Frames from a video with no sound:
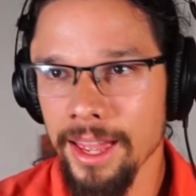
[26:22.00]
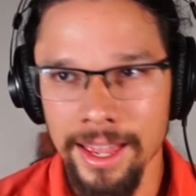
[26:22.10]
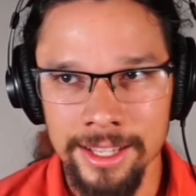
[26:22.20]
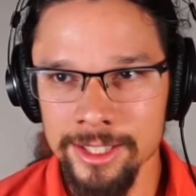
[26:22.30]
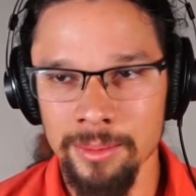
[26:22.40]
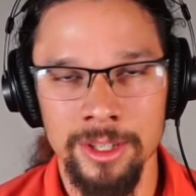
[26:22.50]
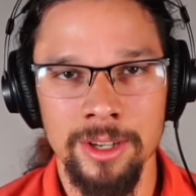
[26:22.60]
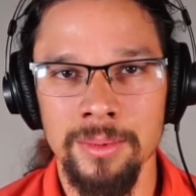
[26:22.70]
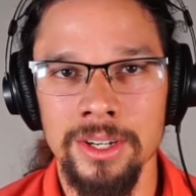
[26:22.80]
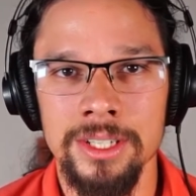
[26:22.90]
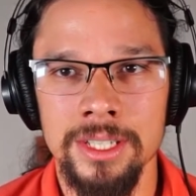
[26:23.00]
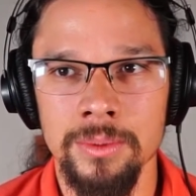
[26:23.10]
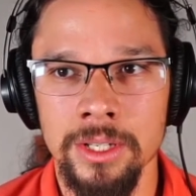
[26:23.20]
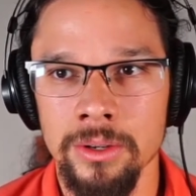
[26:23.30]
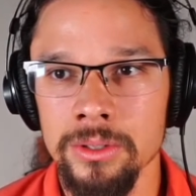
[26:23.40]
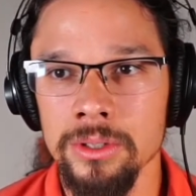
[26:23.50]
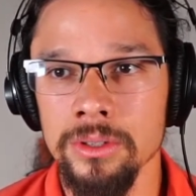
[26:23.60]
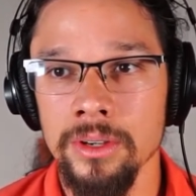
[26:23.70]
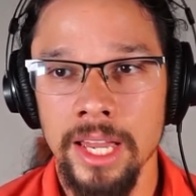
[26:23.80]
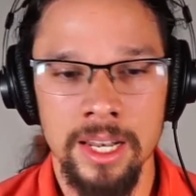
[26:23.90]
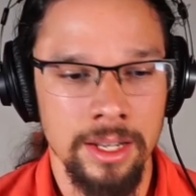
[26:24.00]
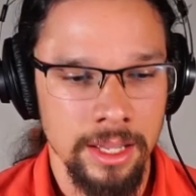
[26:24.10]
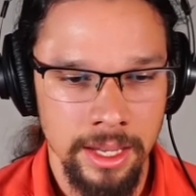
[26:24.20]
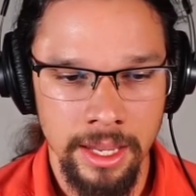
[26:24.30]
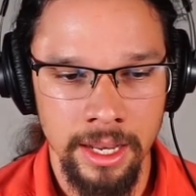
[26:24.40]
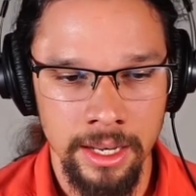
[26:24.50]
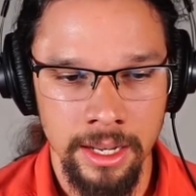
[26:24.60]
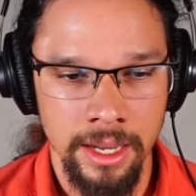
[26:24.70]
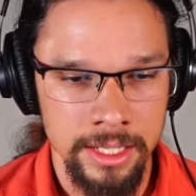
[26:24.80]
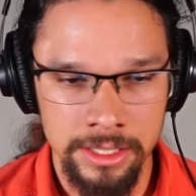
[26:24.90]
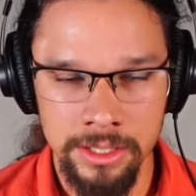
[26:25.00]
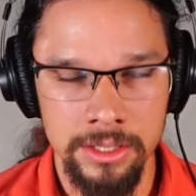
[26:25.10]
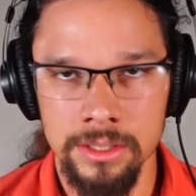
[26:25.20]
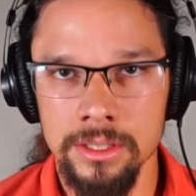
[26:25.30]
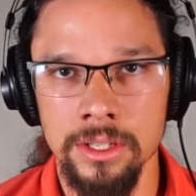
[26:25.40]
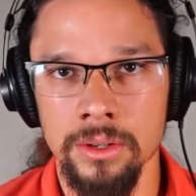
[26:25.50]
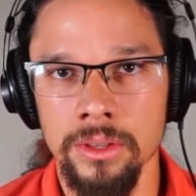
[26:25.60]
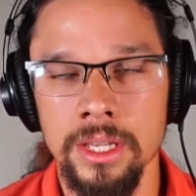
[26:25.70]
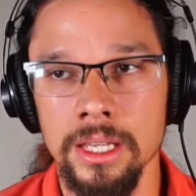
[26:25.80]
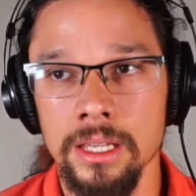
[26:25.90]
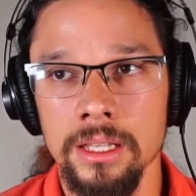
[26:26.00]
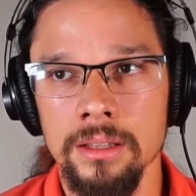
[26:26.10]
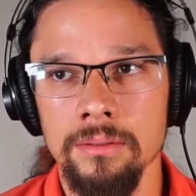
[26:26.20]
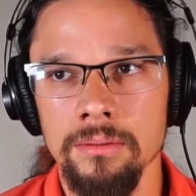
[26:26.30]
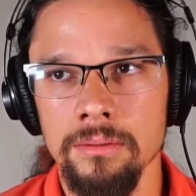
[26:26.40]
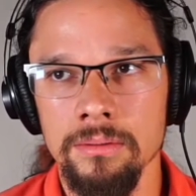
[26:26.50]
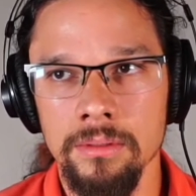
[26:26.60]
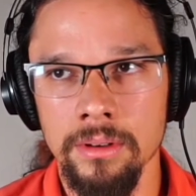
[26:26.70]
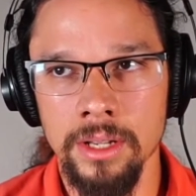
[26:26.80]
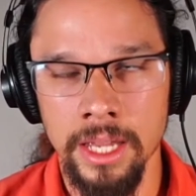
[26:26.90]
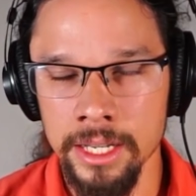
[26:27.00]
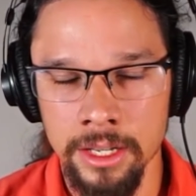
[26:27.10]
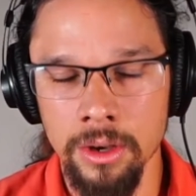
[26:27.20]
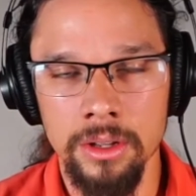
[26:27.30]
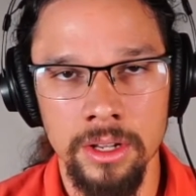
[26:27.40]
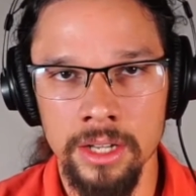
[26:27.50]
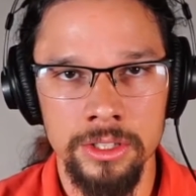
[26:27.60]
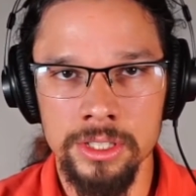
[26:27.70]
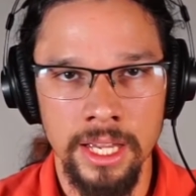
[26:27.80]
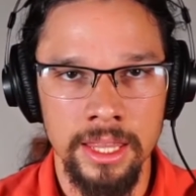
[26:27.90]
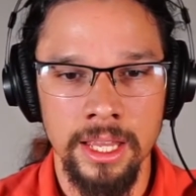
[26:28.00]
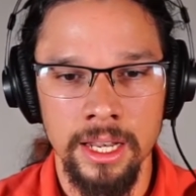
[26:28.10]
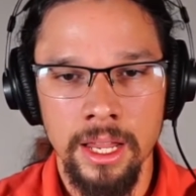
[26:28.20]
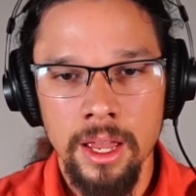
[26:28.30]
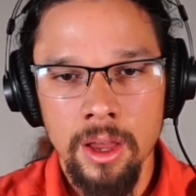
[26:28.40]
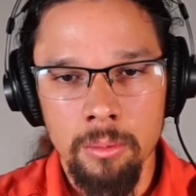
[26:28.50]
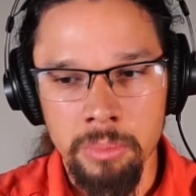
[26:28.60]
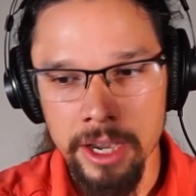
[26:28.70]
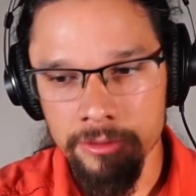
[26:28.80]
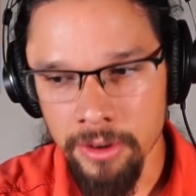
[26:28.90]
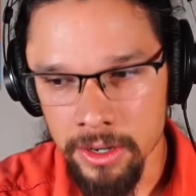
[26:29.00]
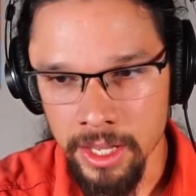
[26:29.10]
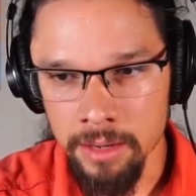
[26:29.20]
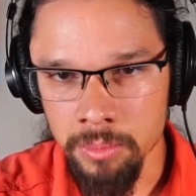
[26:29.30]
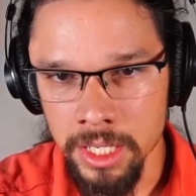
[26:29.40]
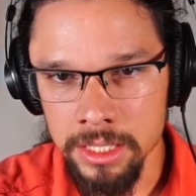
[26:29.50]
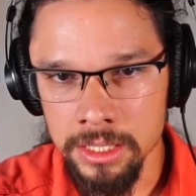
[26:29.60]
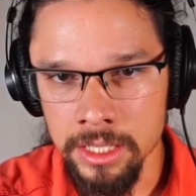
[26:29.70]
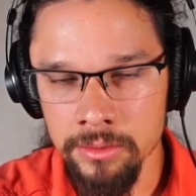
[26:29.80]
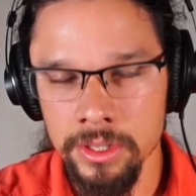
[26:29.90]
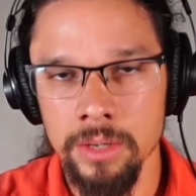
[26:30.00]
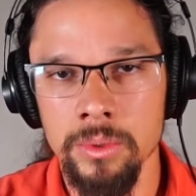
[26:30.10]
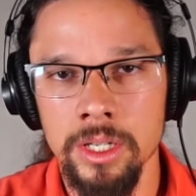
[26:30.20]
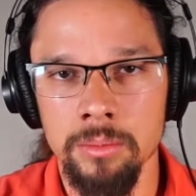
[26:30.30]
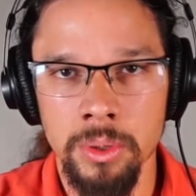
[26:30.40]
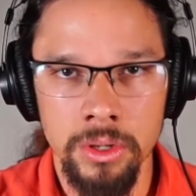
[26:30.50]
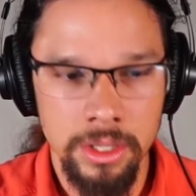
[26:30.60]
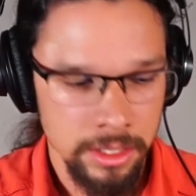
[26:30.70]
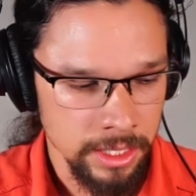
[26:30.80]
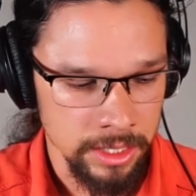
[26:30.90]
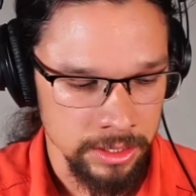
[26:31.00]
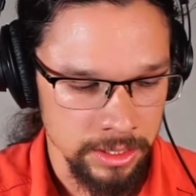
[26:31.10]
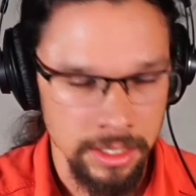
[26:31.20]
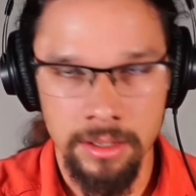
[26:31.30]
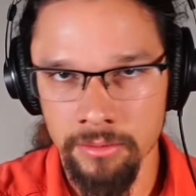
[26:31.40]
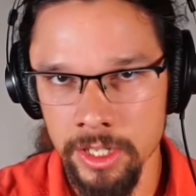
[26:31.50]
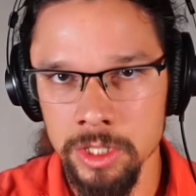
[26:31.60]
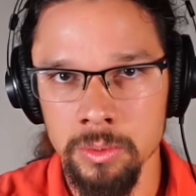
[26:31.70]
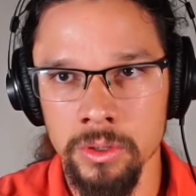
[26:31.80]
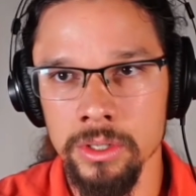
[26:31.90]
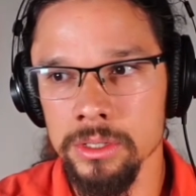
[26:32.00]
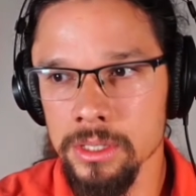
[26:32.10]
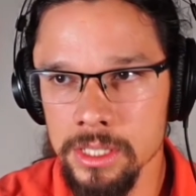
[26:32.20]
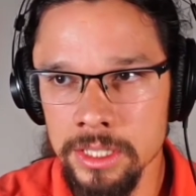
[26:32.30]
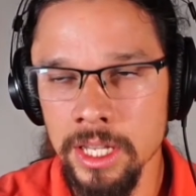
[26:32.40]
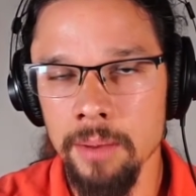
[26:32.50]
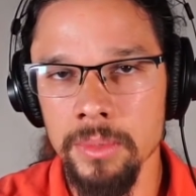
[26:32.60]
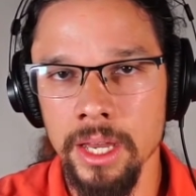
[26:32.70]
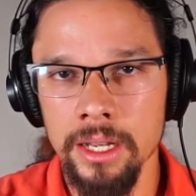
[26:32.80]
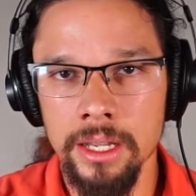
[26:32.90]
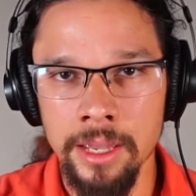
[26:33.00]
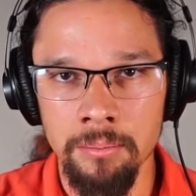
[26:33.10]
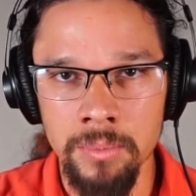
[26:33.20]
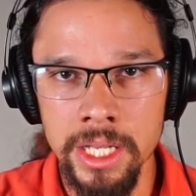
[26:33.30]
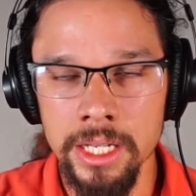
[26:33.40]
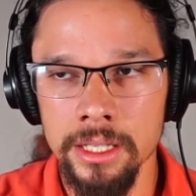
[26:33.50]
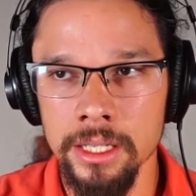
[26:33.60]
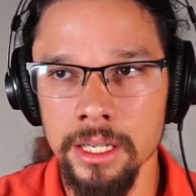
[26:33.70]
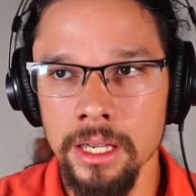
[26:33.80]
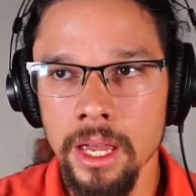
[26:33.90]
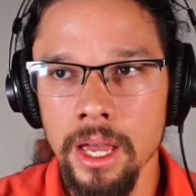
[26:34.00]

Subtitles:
in some of the communities that we go to. And I still, you know, think and understand that by far that biggest lever that we could pull is the vegetable oils. Stop that immediately